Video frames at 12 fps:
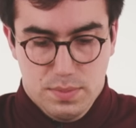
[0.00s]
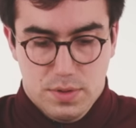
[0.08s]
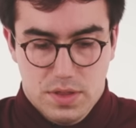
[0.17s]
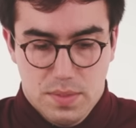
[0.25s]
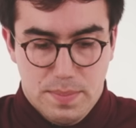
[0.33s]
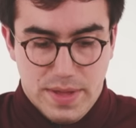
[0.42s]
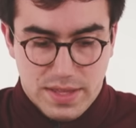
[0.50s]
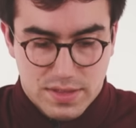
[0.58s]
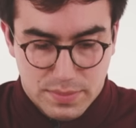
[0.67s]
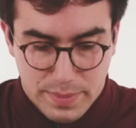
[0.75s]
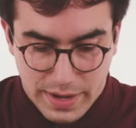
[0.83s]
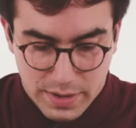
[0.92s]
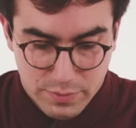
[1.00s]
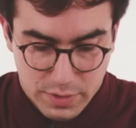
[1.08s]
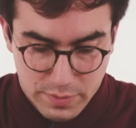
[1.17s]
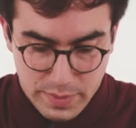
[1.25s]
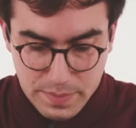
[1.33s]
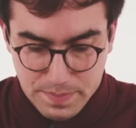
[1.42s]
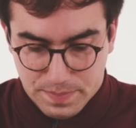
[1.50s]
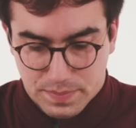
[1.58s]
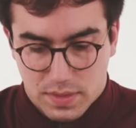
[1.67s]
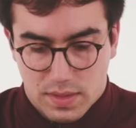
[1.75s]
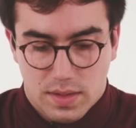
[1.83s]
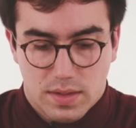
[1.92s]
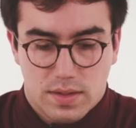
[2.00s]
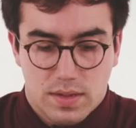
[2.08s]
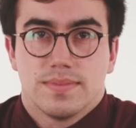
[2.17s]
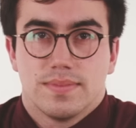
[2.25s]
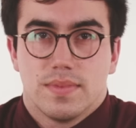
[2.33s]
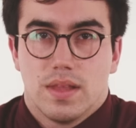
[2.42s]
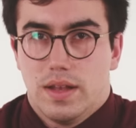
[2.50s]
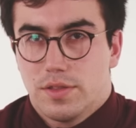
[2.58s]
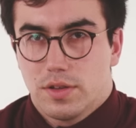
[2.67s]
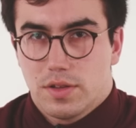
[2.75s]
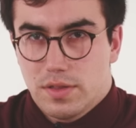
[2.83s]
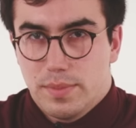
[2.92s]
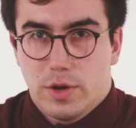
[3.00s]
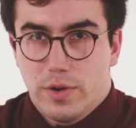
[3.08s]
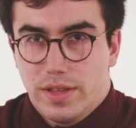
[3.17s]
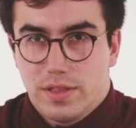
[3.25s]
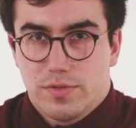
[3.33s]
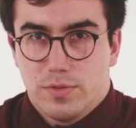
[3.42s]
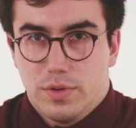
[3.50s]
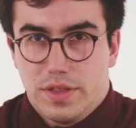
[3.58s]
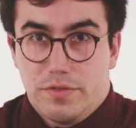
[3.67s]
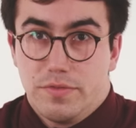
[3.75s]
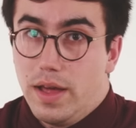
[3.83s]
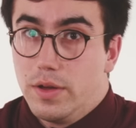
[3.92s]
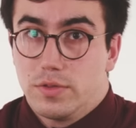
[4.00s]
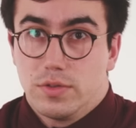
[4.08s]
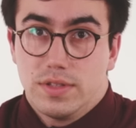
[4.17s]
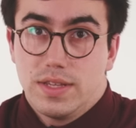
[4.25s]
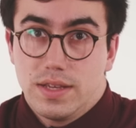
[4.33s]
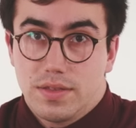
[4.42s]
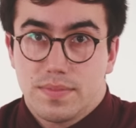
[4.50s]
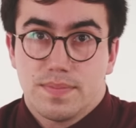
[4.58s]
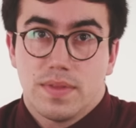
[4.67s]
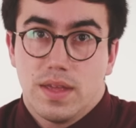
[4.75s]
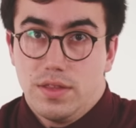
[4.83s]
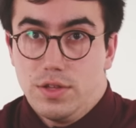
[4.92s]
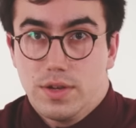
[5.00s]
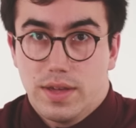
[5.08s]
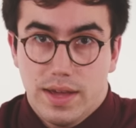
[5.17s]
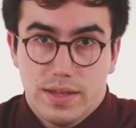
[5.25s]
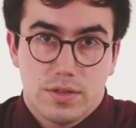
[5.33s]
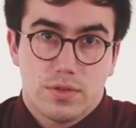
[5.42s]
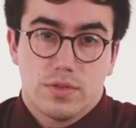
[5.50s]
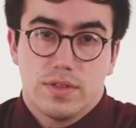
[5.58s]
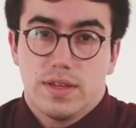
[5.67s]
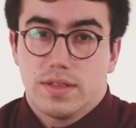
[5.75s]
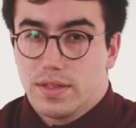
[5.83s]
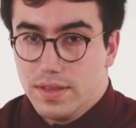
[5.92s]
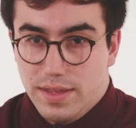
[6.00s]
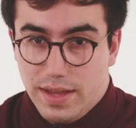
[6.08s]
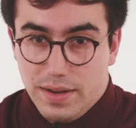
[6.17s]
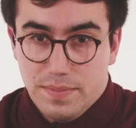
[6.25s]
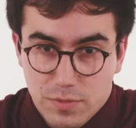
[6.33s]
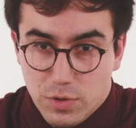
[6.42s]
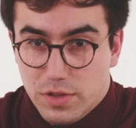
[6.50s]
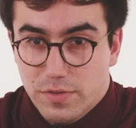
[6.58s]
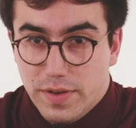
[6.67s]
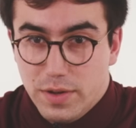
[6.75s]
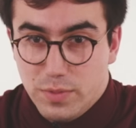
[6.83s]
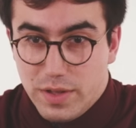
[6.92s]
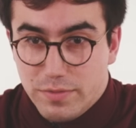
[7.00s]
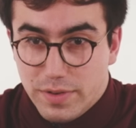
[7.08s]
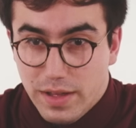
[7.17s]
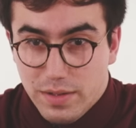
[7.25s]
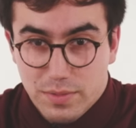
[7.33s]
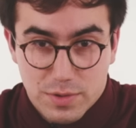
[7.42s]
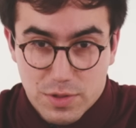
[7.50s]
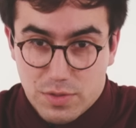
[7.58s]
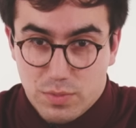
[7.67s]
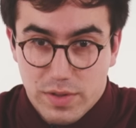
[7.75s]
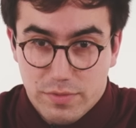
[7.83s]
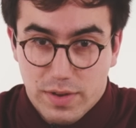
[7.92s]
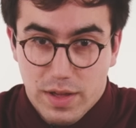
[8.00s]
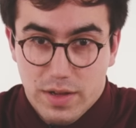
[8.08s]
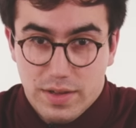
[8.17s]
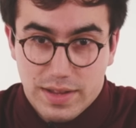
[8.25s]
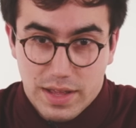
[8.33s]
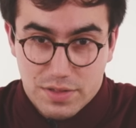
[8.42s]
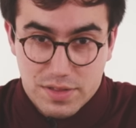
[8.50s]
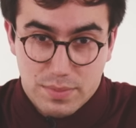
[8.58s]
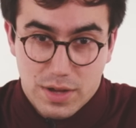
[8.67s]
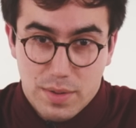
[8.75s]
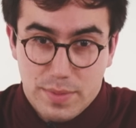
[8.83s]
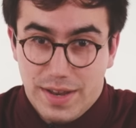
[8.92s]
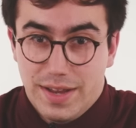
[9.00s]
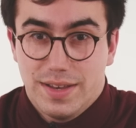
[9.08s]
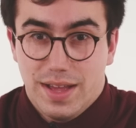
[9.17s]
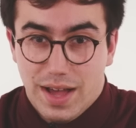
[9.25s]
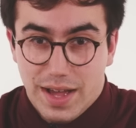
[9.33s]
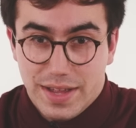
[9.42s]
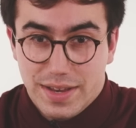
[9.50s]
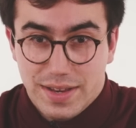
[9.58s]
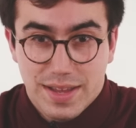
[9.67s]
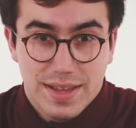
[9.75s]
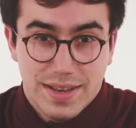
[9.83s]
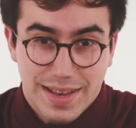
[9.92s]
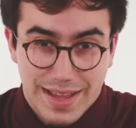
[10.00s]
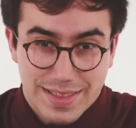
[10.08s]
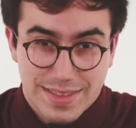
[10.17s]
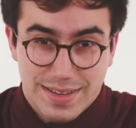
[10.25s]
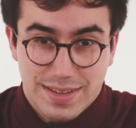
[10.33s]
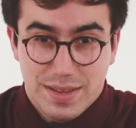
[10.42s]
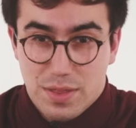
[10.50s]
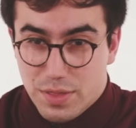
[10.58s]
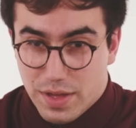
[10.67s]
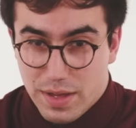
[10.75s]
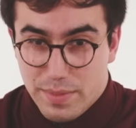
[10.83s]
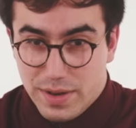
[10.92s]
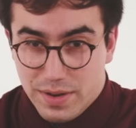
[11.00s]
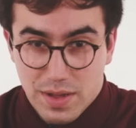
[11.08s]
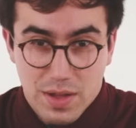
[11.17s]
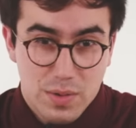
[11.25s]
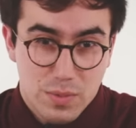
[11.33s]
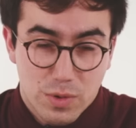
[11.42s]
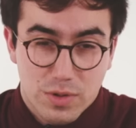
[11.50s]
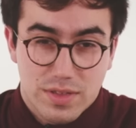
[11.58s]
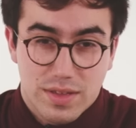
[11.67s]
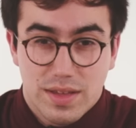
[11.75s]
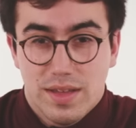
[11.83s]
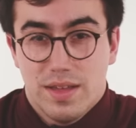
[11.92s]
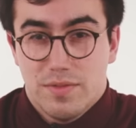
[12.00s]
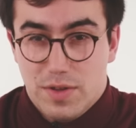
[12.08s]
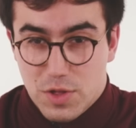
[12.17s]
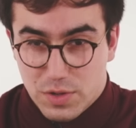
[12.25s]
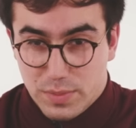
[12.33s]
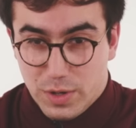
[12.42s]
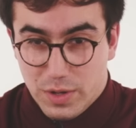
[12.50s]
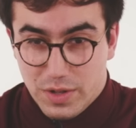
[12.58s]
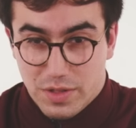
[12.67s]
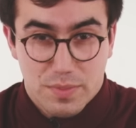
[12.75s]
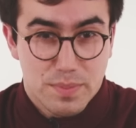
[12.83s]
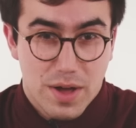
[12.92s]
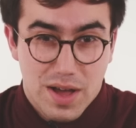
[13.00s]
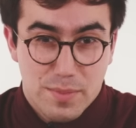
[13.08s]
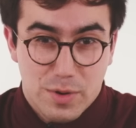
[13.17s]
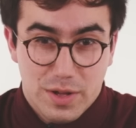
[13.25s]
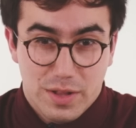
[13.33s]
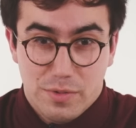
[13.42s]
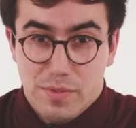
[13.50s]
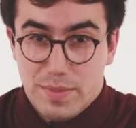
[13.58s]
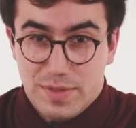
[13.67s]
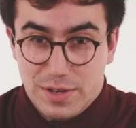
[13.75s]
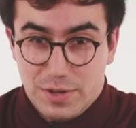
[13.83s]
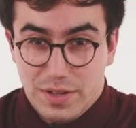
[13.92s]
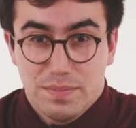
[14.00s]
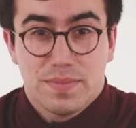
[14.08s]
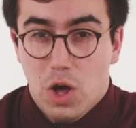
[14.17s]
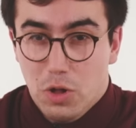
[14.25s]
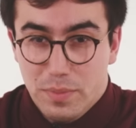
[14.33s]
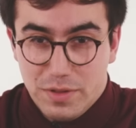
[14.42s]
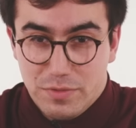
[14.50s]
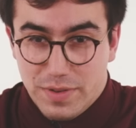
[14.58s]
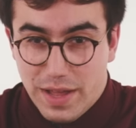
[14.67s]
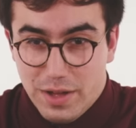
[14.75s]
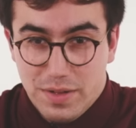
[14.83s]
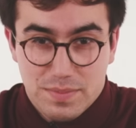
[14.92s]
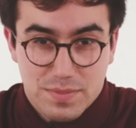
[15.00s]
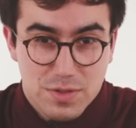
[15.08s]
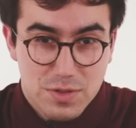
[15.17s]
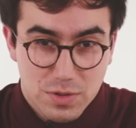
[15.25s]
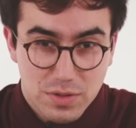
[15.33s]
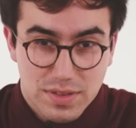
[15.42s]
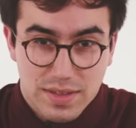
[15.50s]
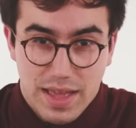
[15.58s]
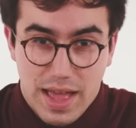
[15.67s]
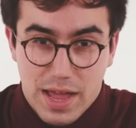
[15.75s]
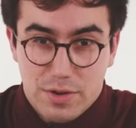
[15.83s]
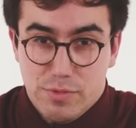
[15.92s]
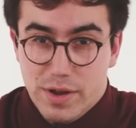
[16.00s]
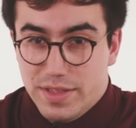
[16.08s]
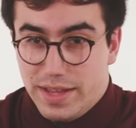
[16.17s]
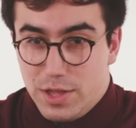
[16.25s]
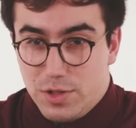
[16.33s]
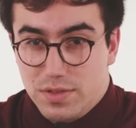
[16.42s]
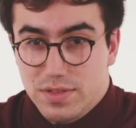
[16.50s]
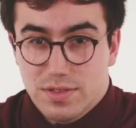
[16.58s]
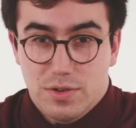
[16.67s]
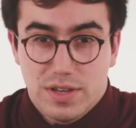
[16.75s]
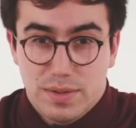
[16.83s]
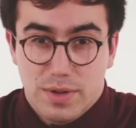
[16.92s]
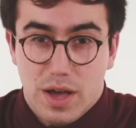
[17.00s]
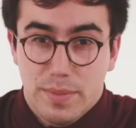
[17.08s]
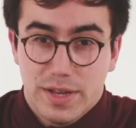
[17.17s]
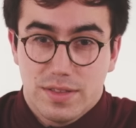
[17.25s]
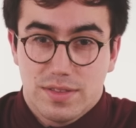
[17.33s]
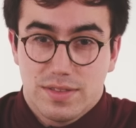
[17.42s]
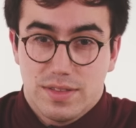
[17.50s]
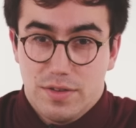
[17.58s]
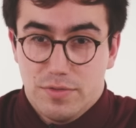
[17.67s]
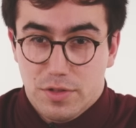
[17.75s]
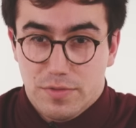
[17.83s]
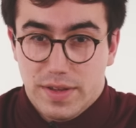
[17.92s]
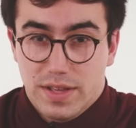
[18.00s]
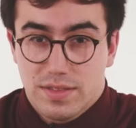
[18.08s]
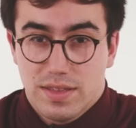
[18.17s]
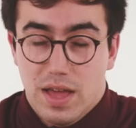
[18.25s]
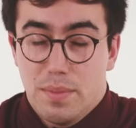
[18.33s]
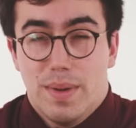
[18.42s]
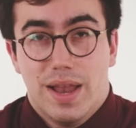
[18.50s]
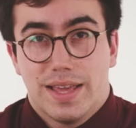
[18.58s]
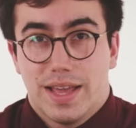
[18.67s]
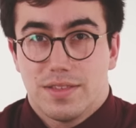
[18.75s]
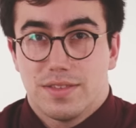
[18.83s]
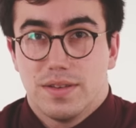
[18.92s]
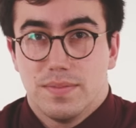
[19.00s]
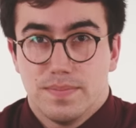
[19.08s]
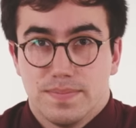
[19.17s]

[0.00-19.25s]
Put the beast back in front of me. Let's look at some ingredients for the flour tortillas. In the UK, the tortillas contain fortified wheat flour, which is wheat flour, calcium carbonate, iron, niacin, thiamine, water, vegetable oils, palm oil, rapeseed oil, wholemeal flour, salt, and raising agents, sodium carbonates, diphosphates, and malic acid.